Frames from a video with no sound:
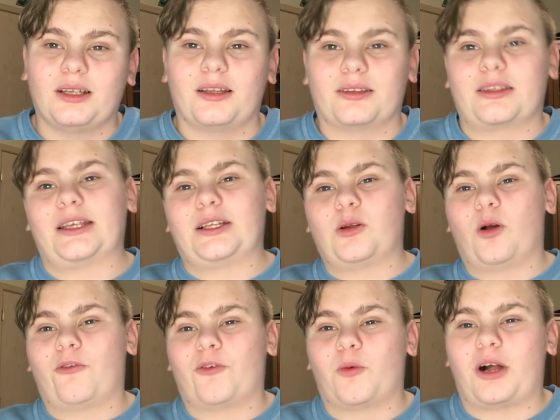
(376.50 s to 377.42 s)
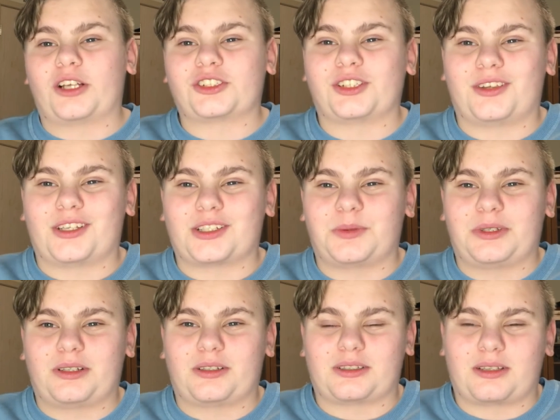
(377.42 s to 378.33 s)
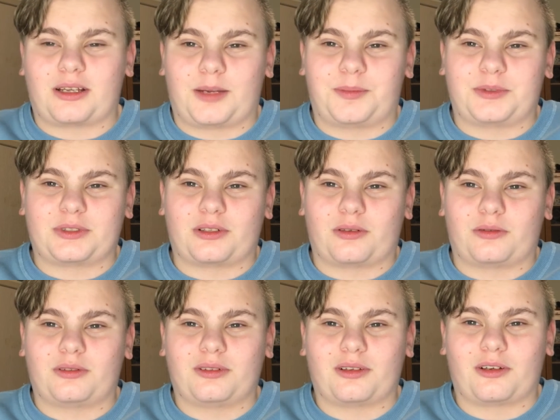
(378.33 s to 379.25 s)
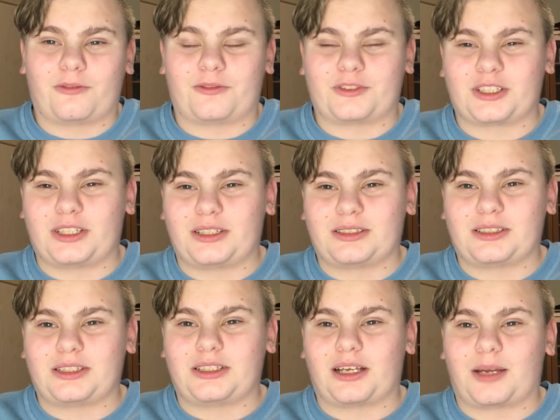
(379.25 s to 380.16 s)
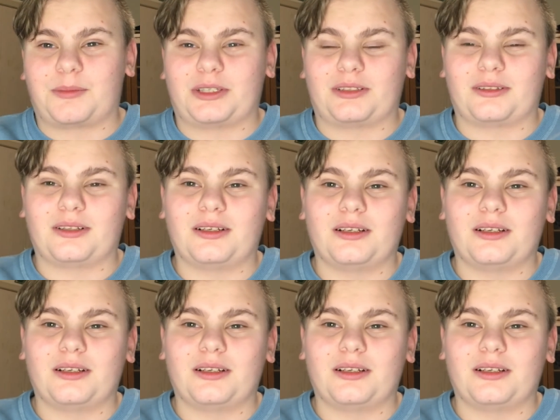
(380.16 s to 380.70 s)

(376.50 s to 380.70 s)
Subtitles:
Thank you all for watching this week's episode of CNT. I mean,